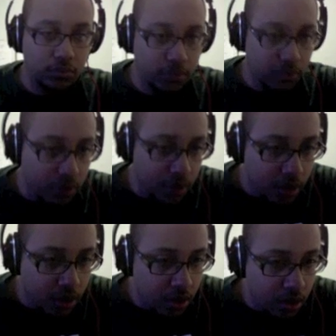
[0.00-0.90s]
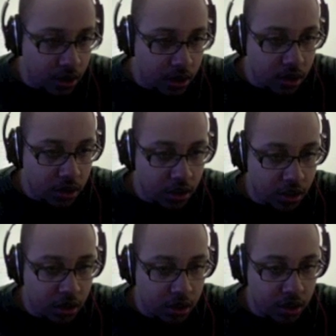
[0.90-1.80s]

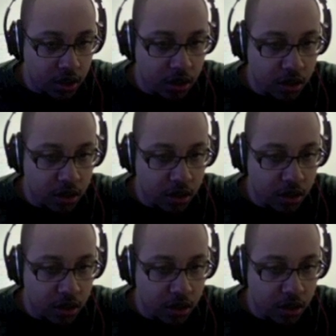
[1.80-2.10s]
No one is speaking in this clip.